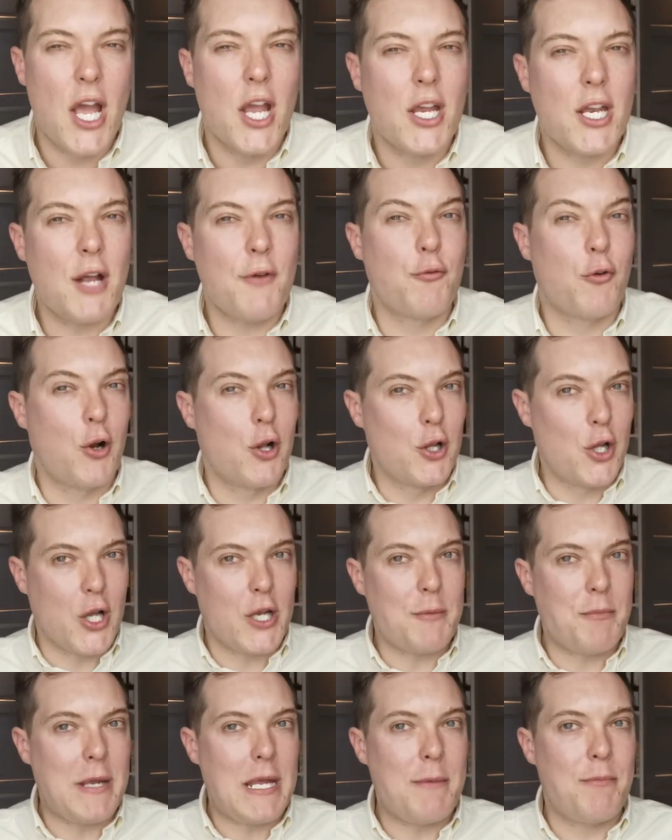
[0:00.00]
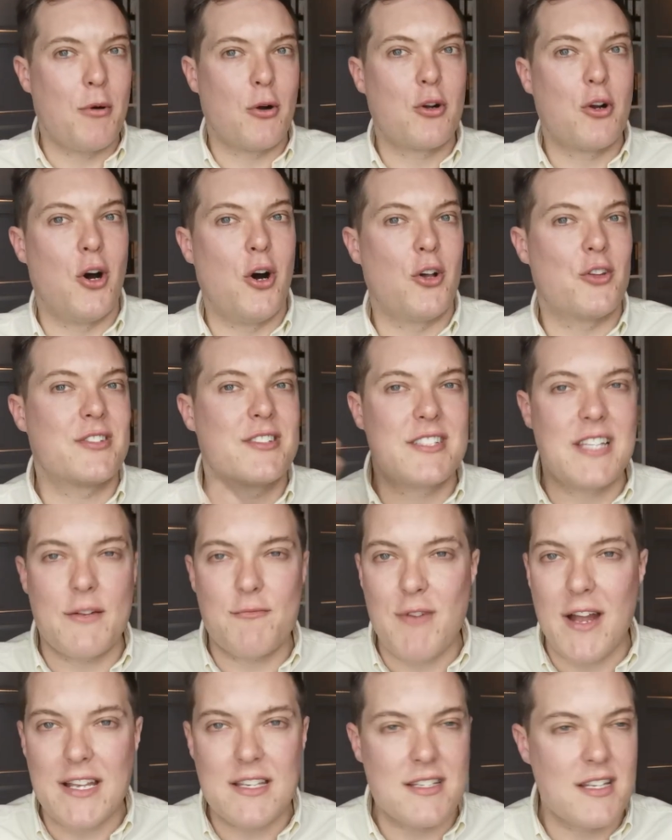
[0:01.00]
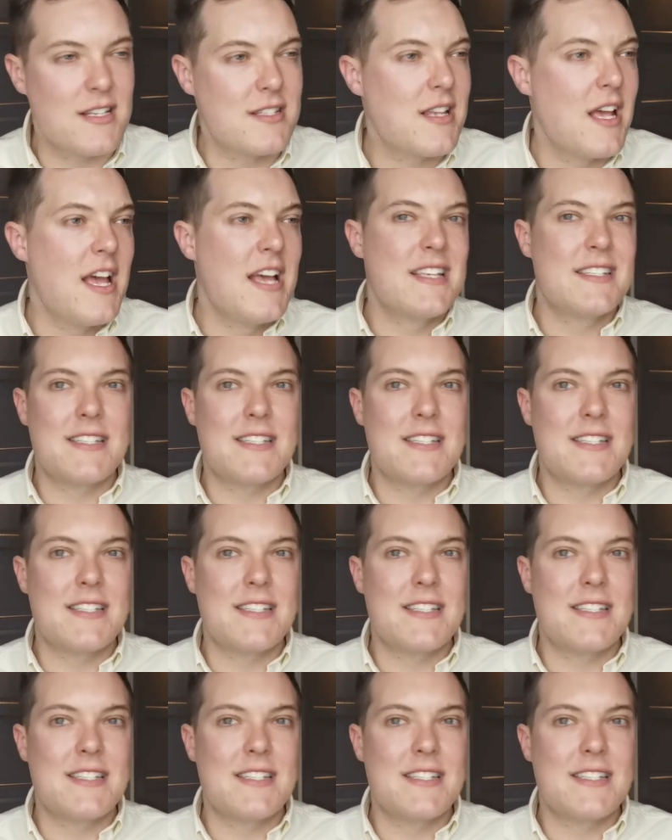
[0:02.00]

you know, for a lot of people caused redness,